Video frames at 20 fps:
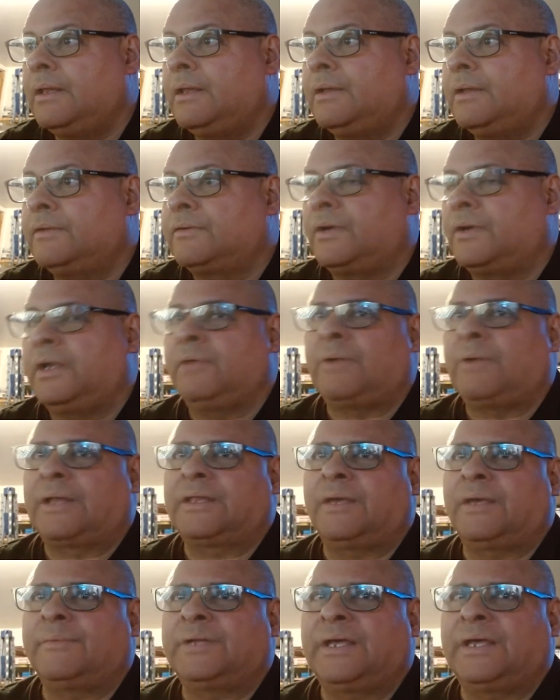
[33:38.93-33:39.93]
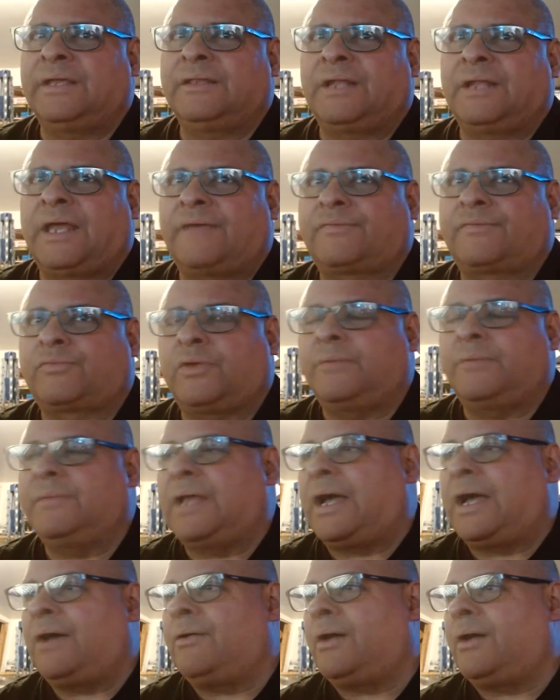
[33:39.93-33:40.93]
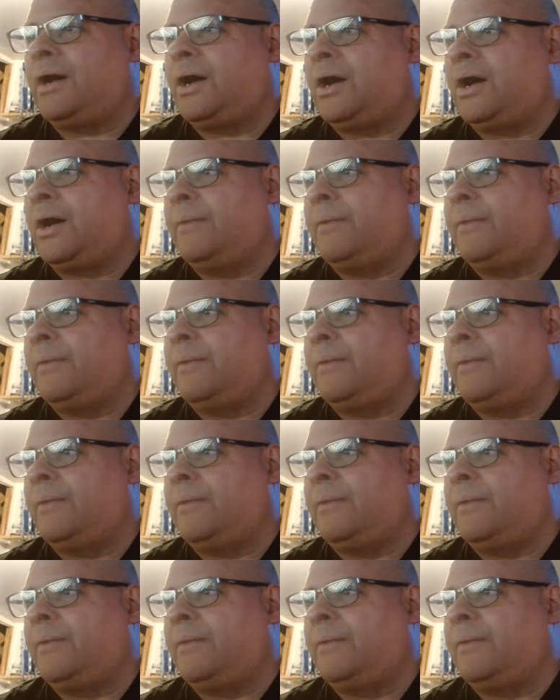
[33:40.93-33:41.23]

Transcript: So anyway, I think I'm gonna end the live stream now.